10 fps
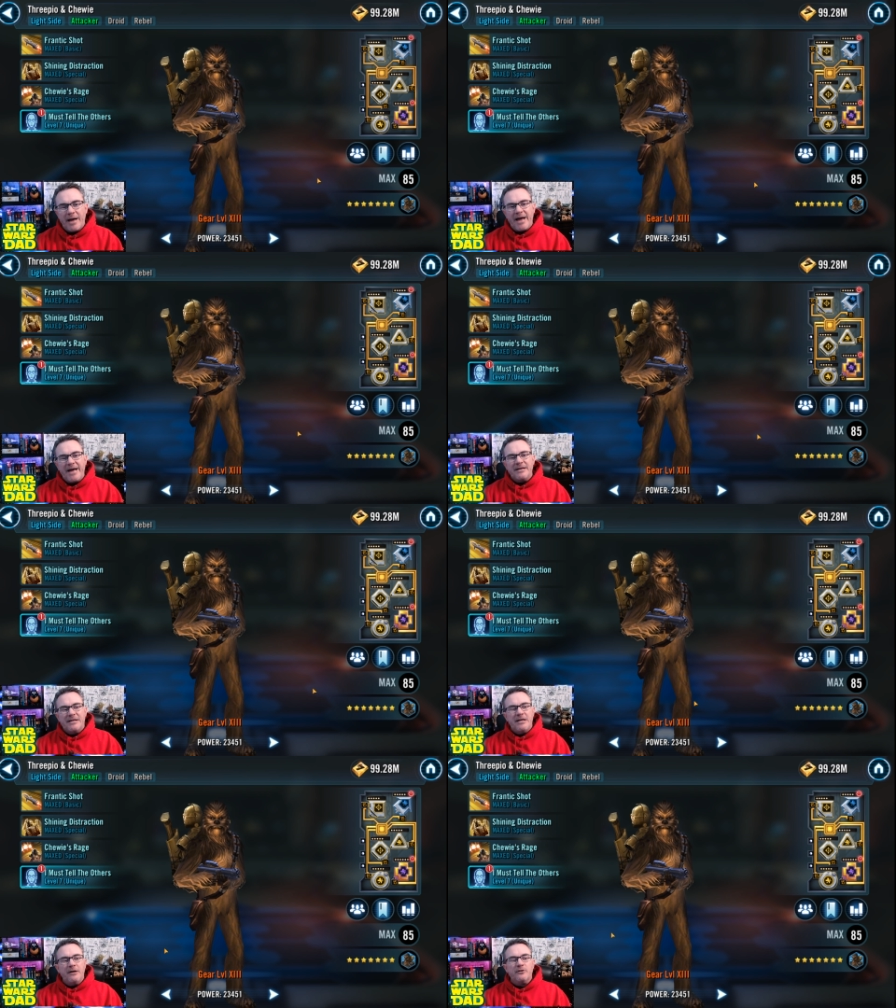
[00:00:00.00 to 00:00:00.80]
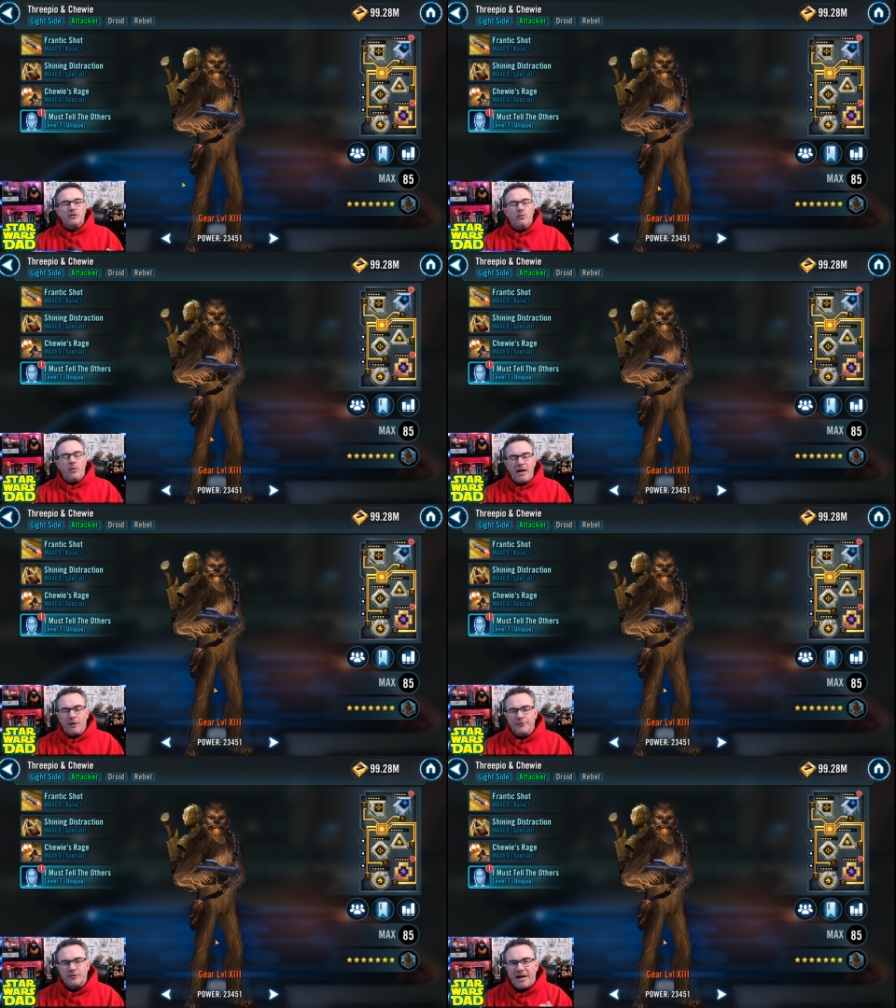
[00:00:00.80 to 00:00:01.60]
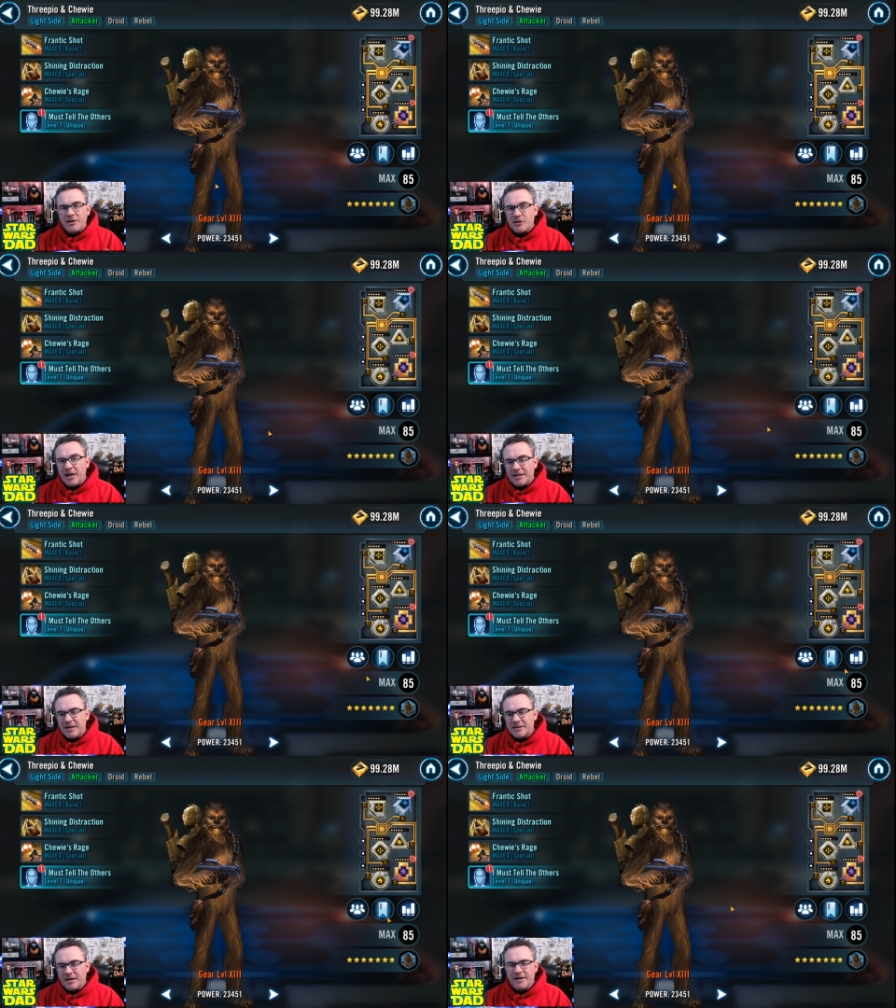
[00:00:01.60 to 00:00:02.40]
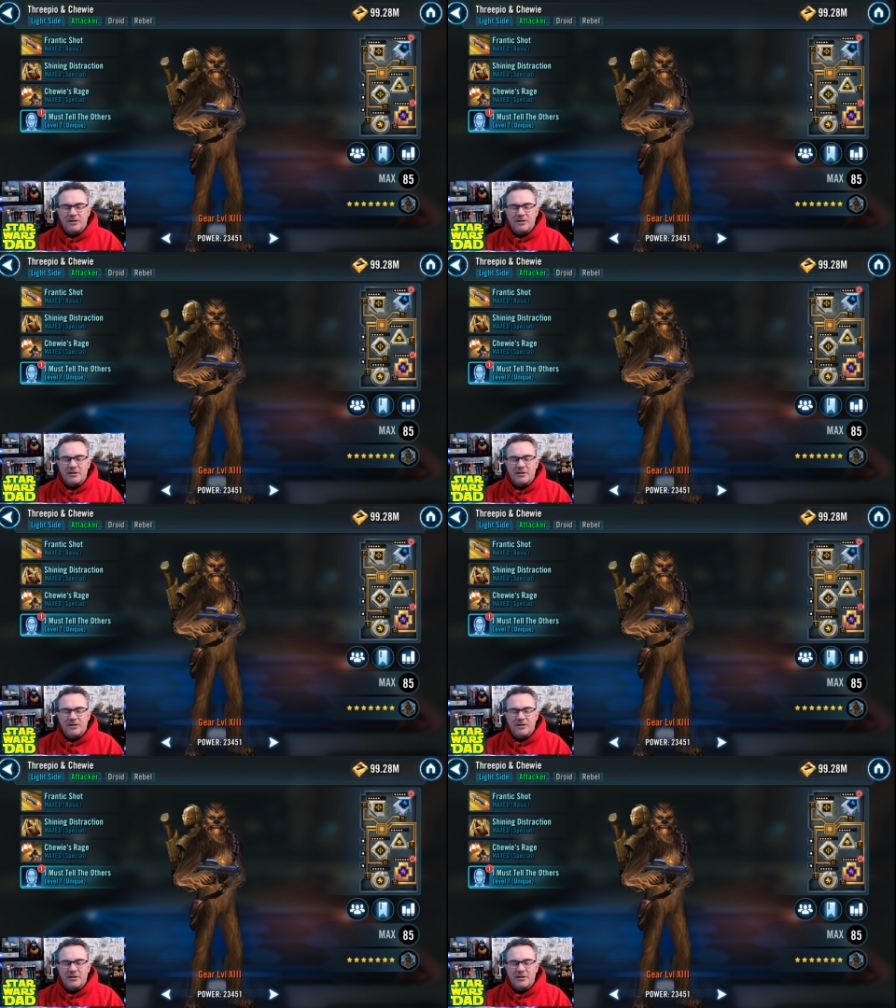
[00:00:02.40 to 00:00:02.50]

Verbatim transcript: at gear 12. So I actually got that done.